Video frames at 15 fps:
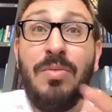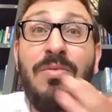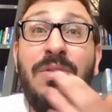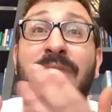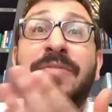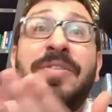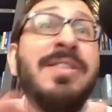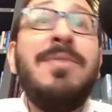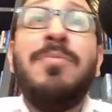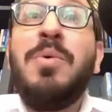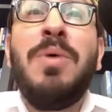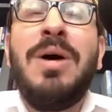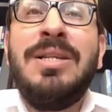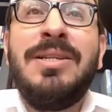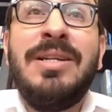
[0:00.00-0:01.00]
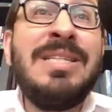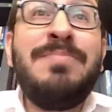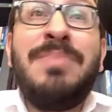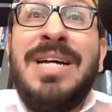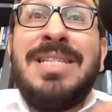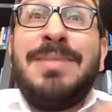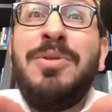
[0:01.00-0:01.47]
Everything that we wanted, it's
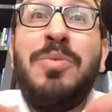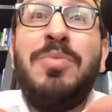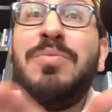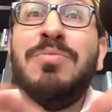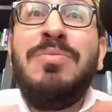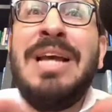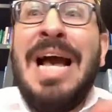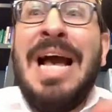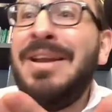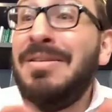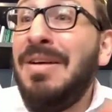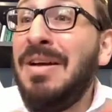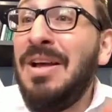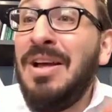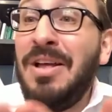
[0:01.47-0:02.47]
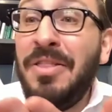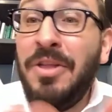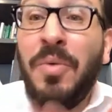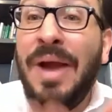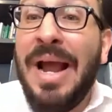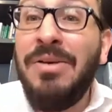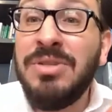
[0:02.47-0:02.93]
possible. We had the
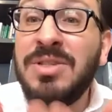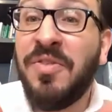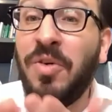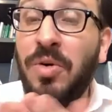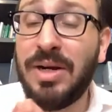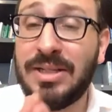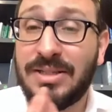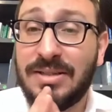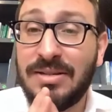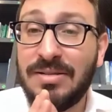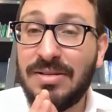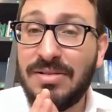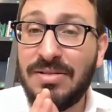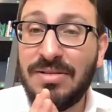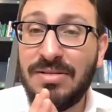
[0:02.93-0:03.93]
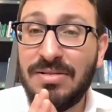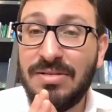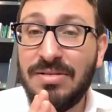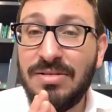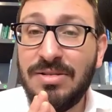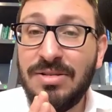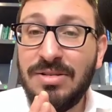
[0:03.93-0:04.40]
grounds for it.
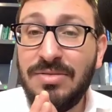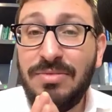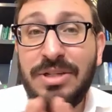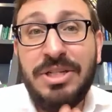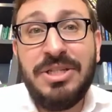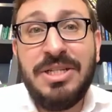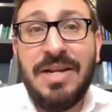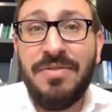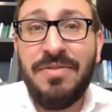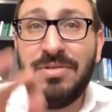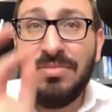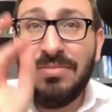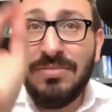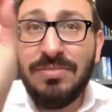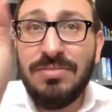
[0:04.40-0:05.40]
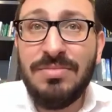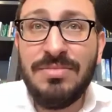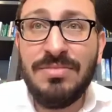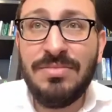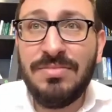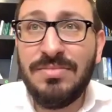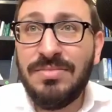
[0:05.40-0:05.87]
We just never
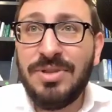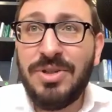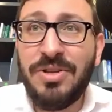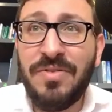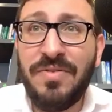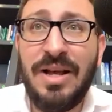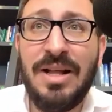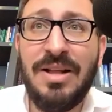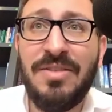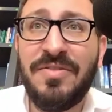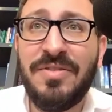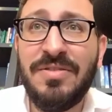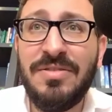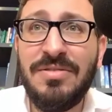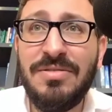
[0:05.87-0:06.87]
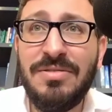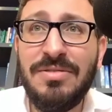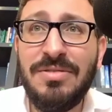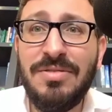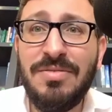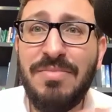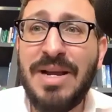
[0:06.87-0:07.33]
turned the valve,
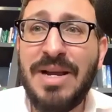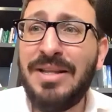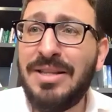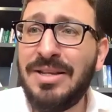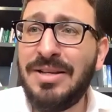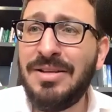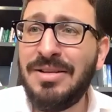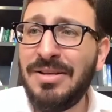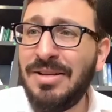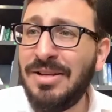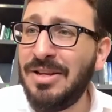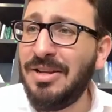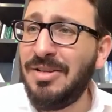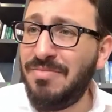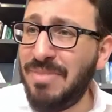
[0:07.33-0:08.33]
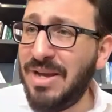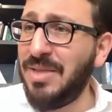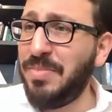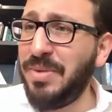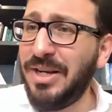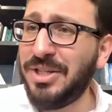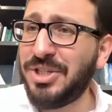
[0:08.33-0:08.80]
made the, made the
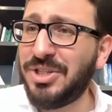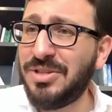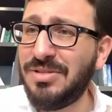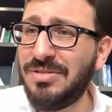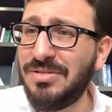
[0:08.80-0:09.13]
pitch.